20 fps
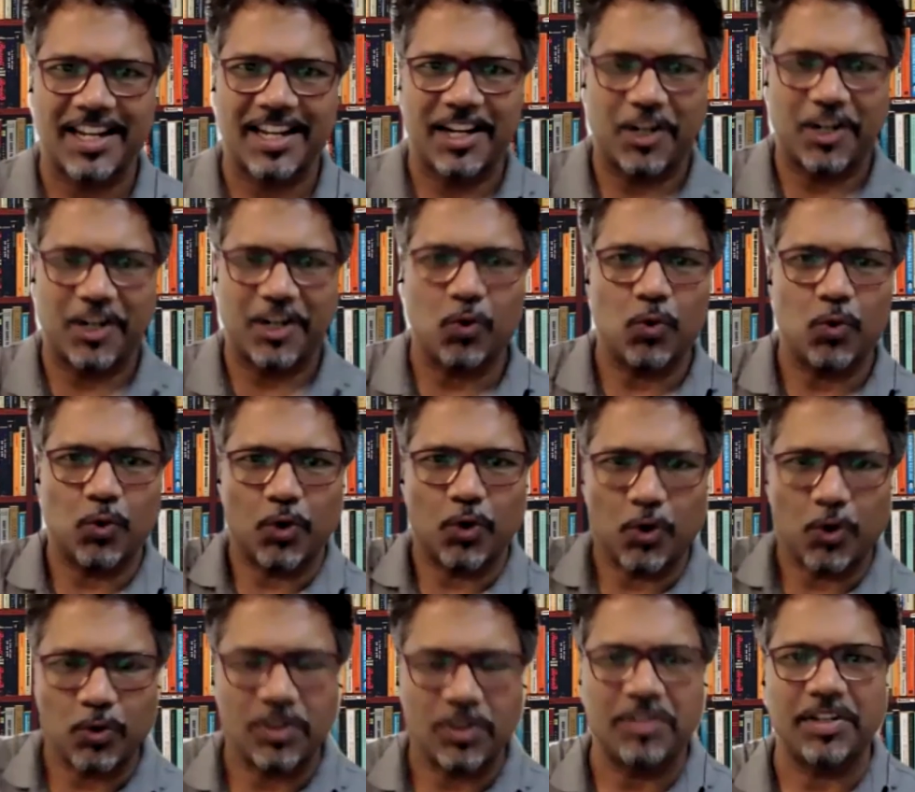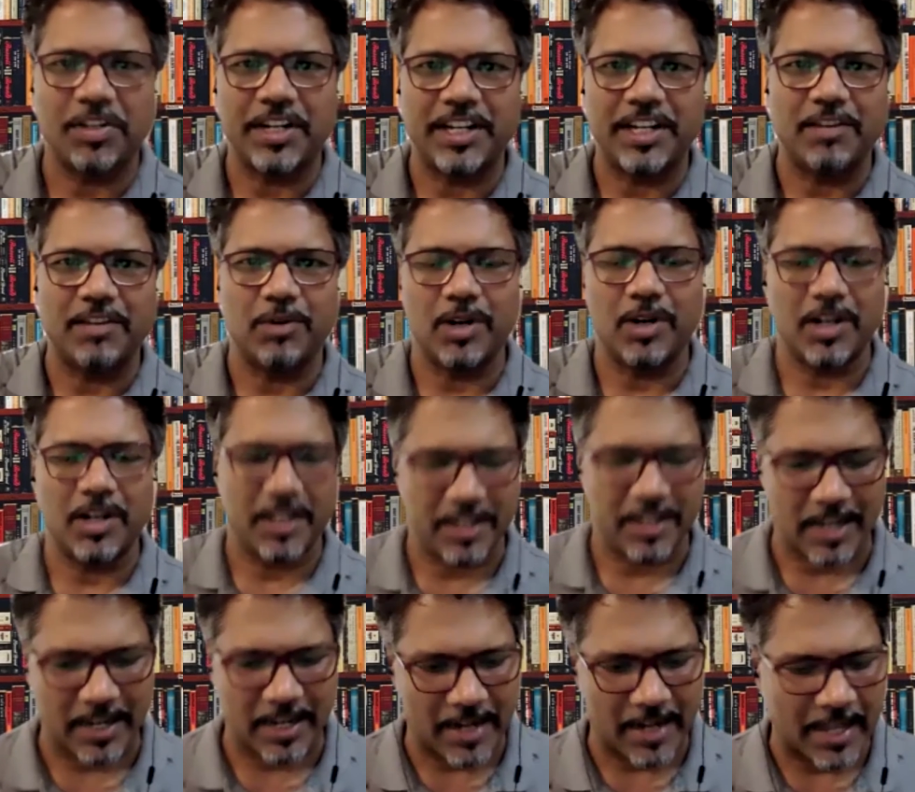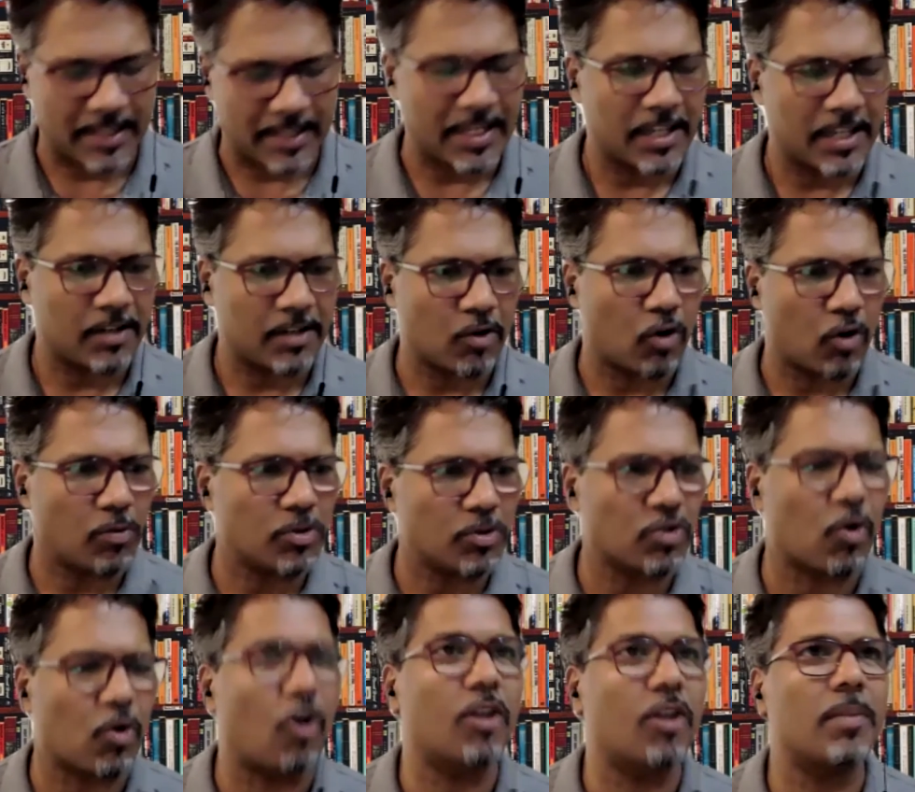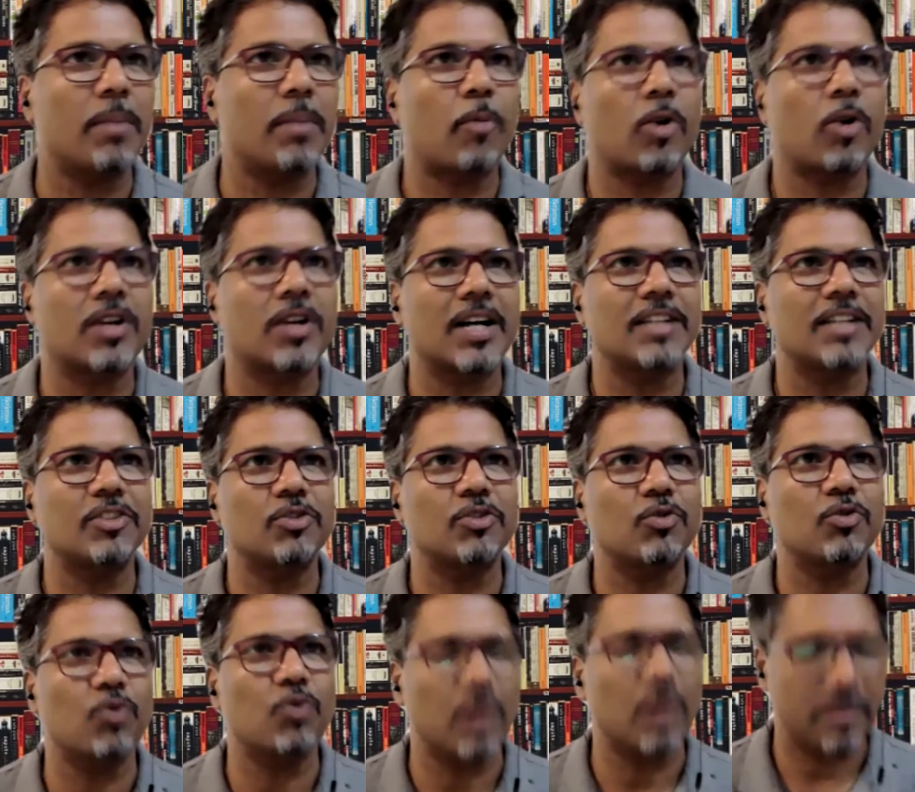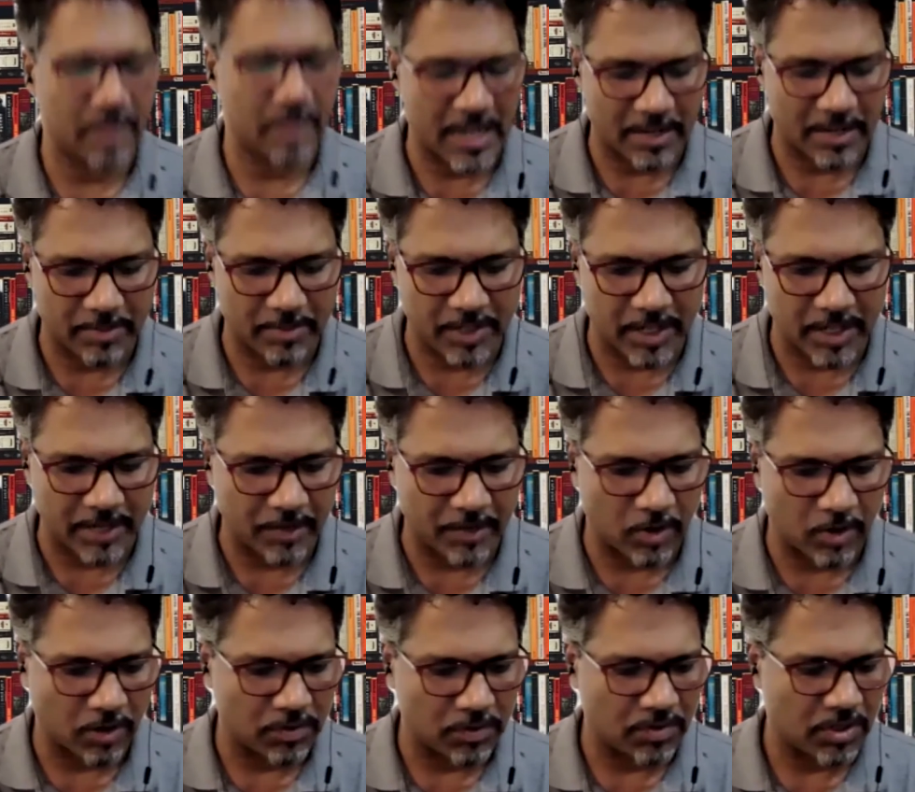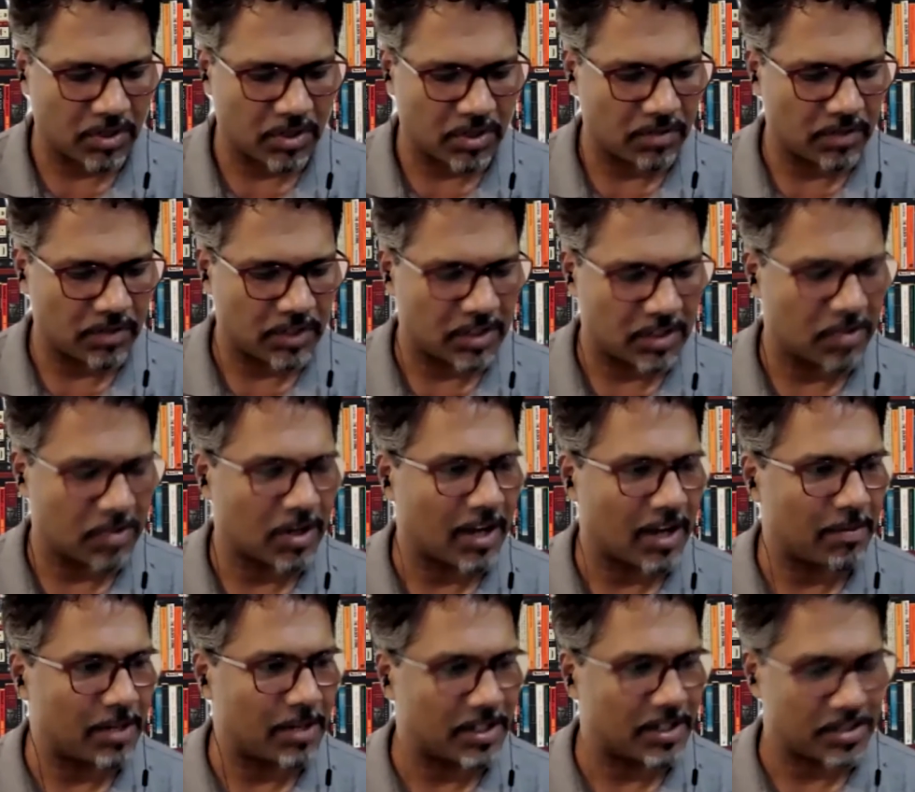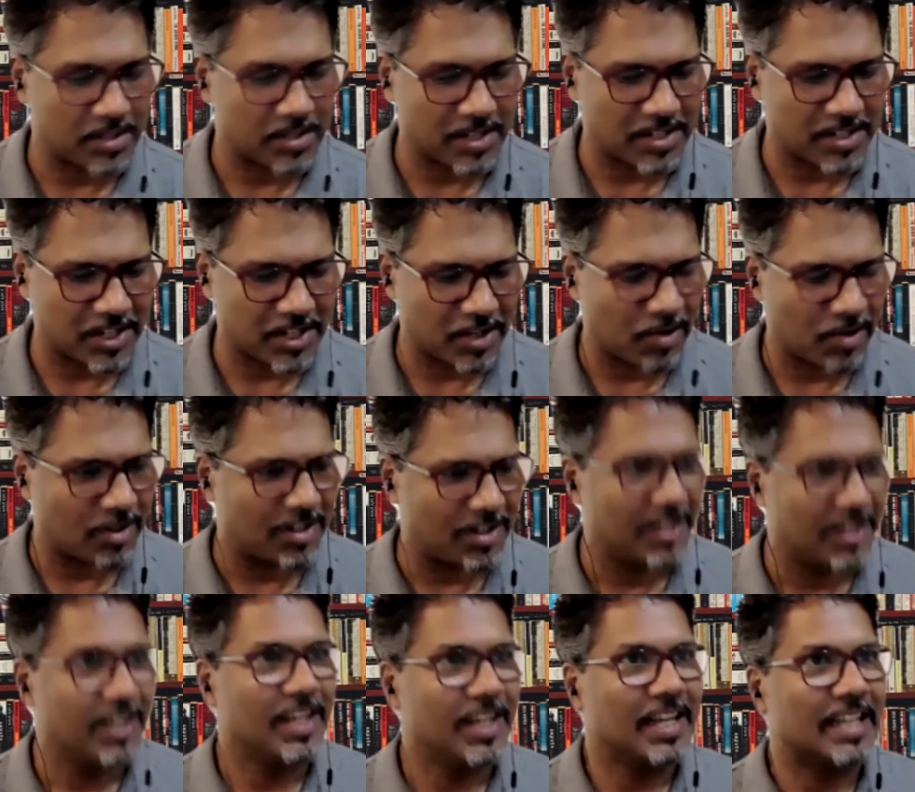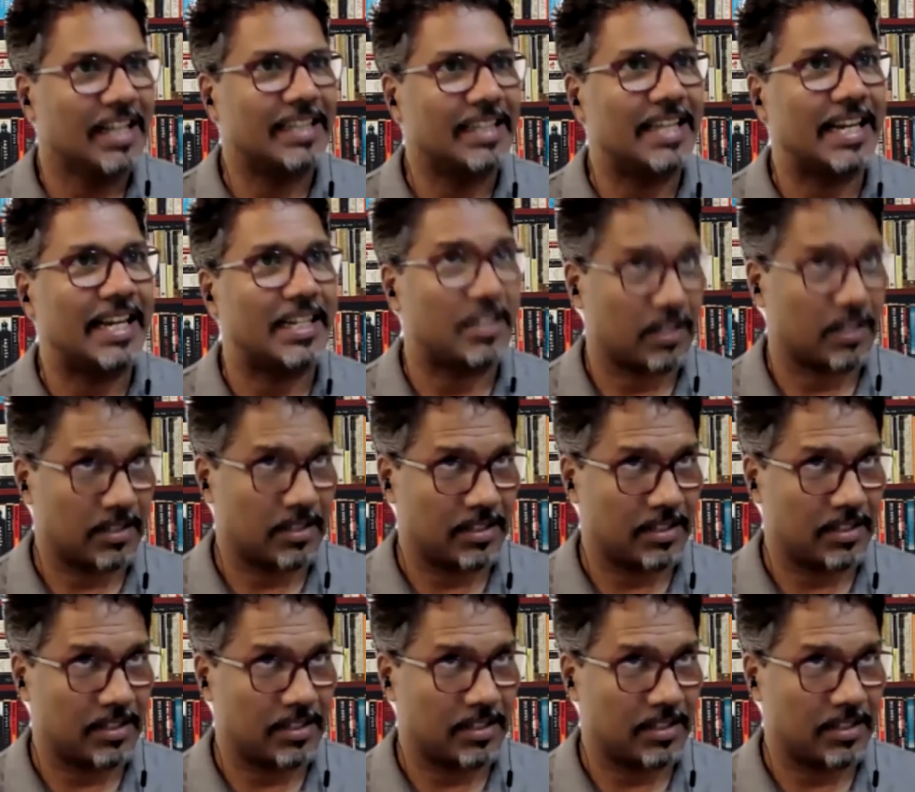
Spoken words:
to the 3D world. And I think in almost all my podcasts, whoever I've been having conversation with, I've been stressing on that